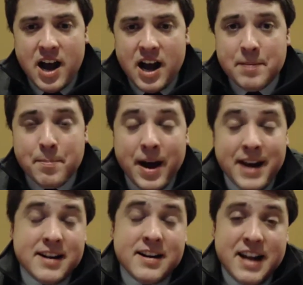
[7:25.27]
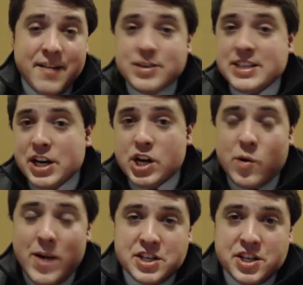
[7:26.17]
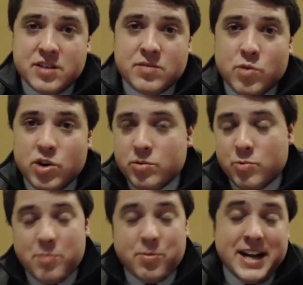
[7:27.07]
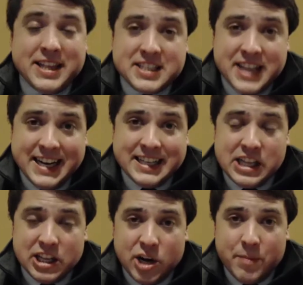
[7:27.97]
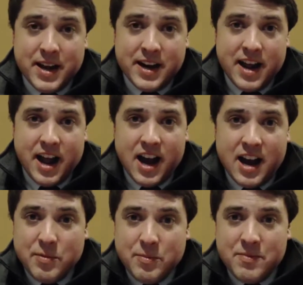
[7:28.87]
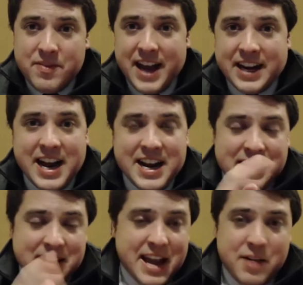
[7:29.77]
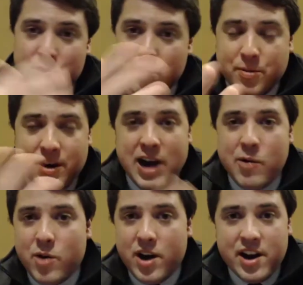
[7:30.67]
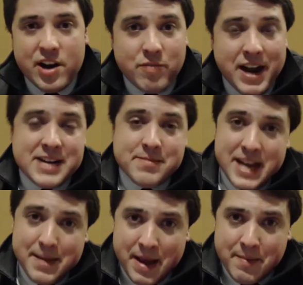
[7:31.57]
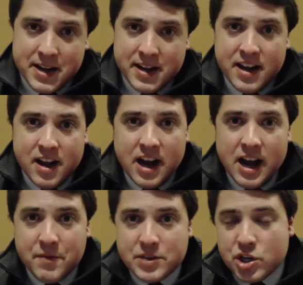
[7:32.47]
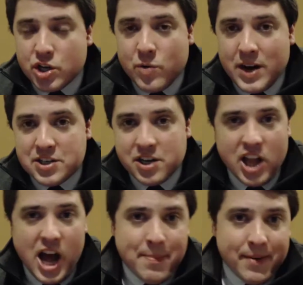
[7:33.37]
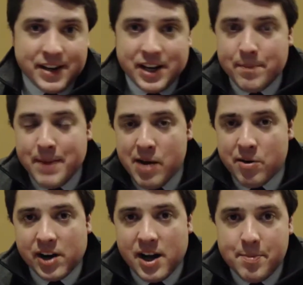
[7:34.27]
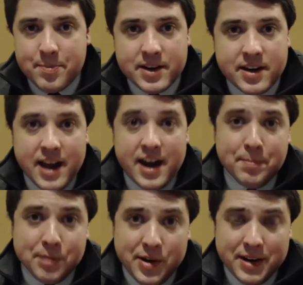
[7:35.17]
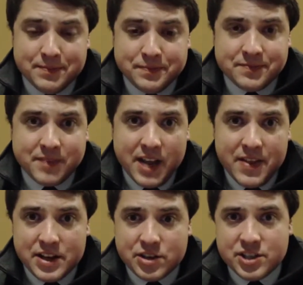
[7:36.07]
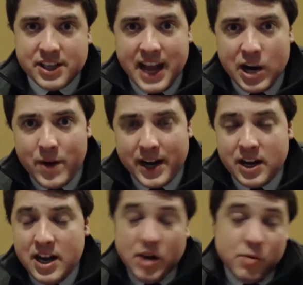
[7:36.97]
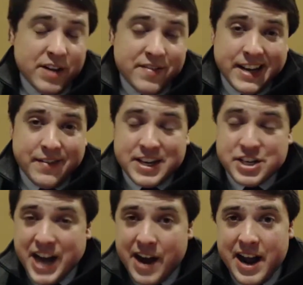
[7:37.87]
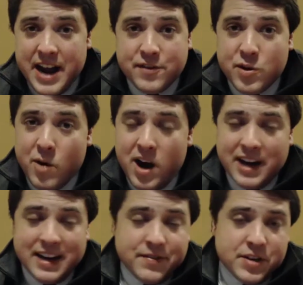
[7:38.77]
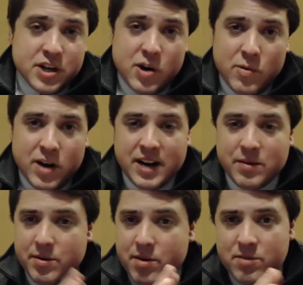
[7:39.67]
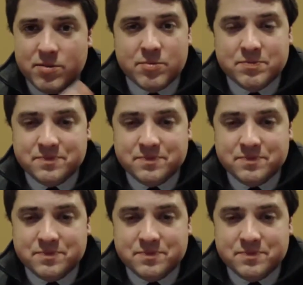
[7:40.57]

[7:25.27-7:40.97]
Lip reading: But if we see a good question, we'll break the cycle a little bit, and we'll put out one on a random day maybe. If it's a good question, I'll hop on here, power it up, and upload it. And then you'll see that quick. We'll even give you a shout out if you want. If you don't want it, we won't.